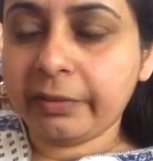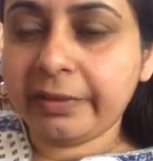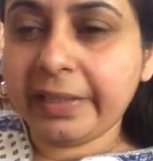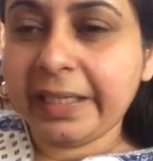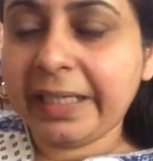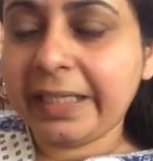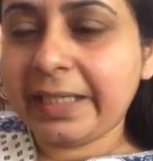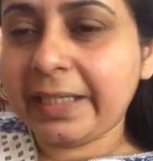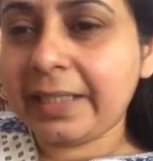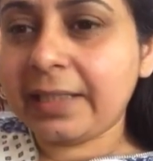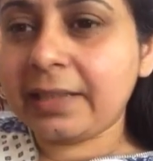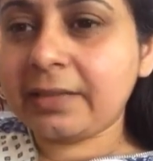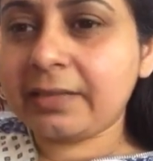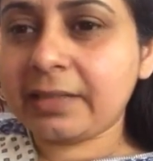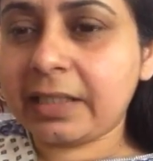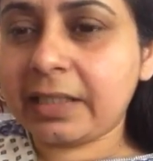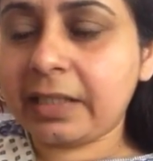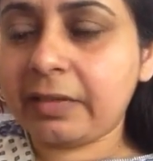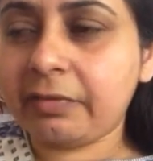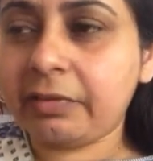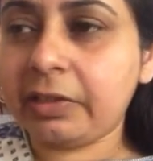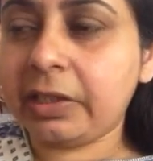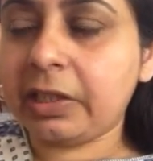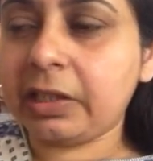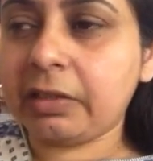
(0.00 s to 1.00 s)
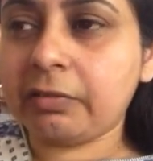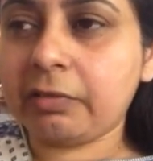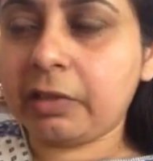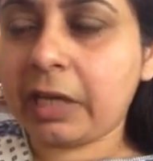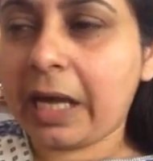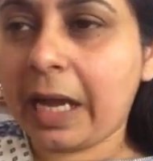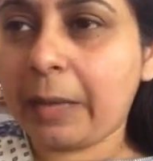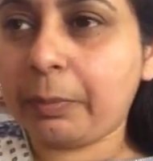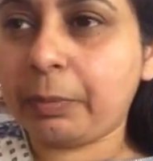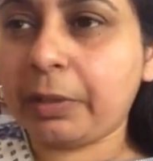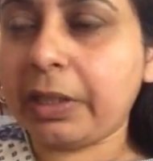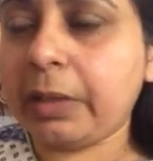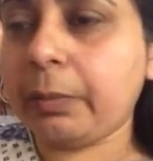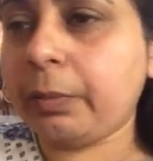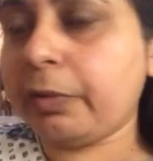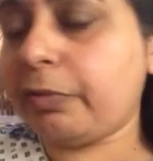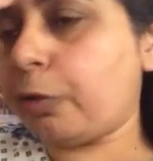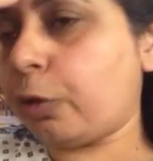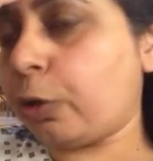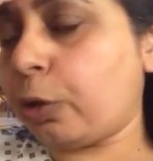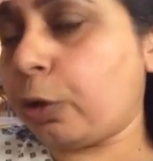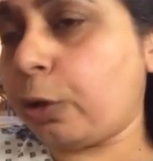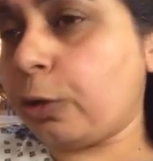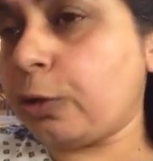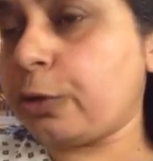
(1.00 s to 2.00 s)
Readings and everything were happening
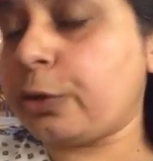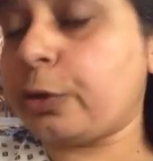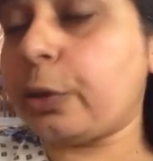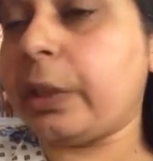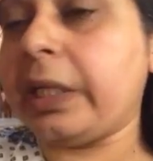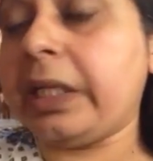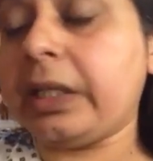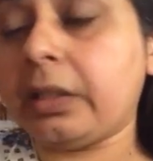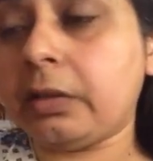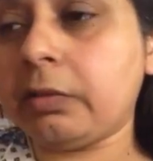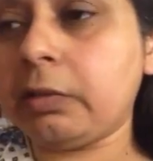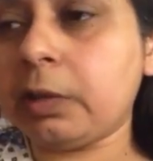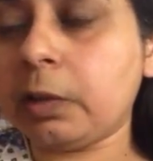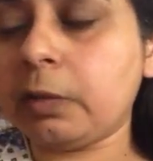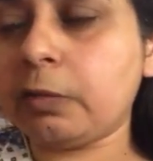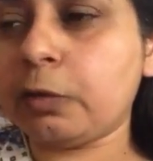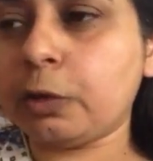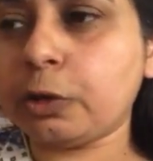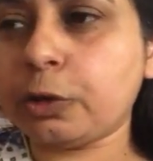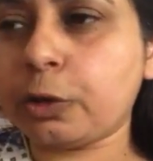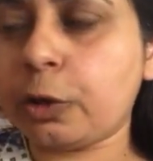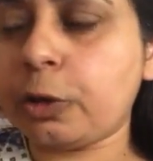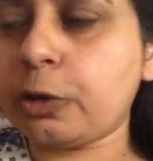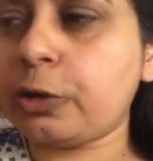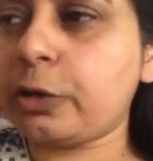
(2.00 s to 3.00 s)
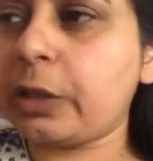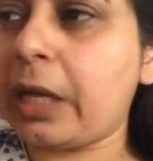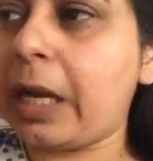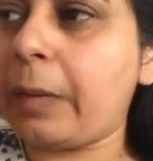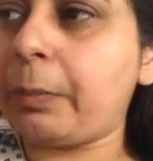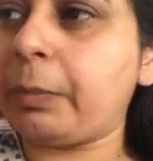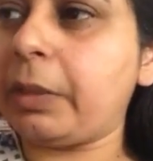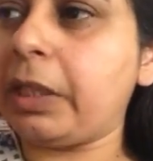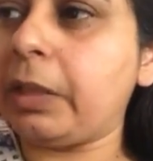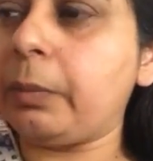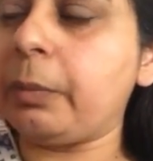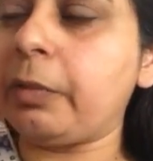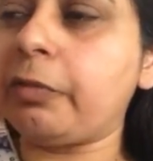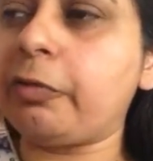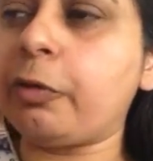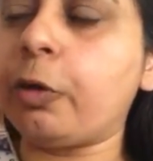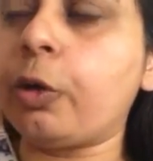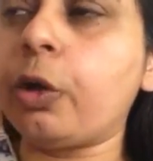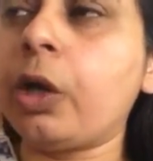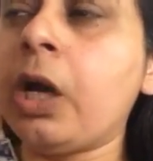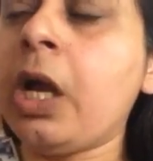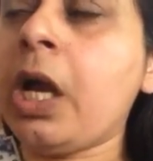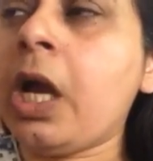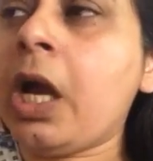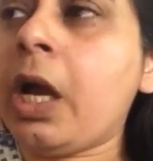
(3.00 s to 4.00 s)
before also. Inner work was also happening
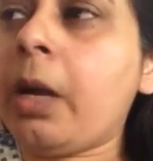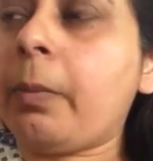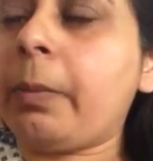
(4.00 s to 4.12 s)
before.